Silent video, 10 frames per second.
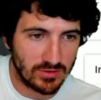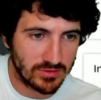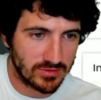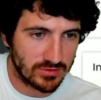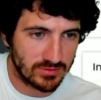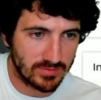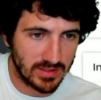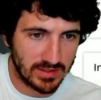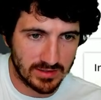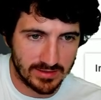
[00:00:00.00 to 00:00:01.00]
Also
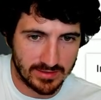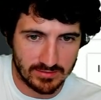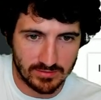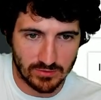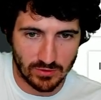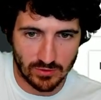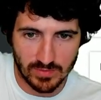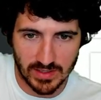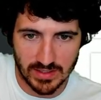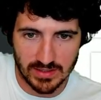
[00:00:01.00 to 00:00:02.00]

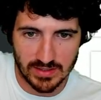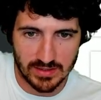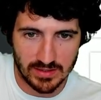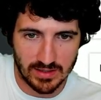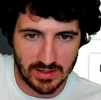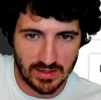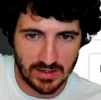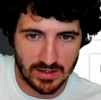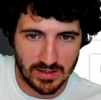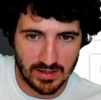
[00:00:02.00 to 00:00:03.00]
talk by,
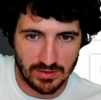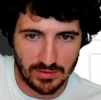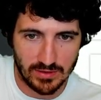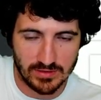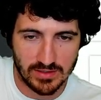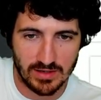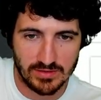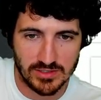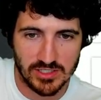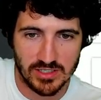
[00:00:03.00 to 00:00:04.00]
I think it's
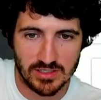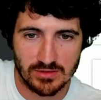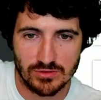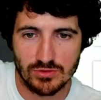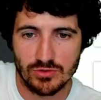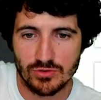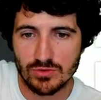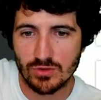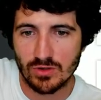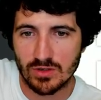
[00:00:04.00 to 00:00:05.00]
Jia
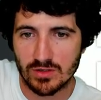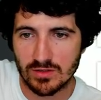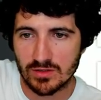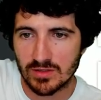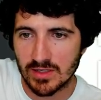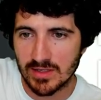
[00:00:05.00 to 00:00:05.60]
Jung on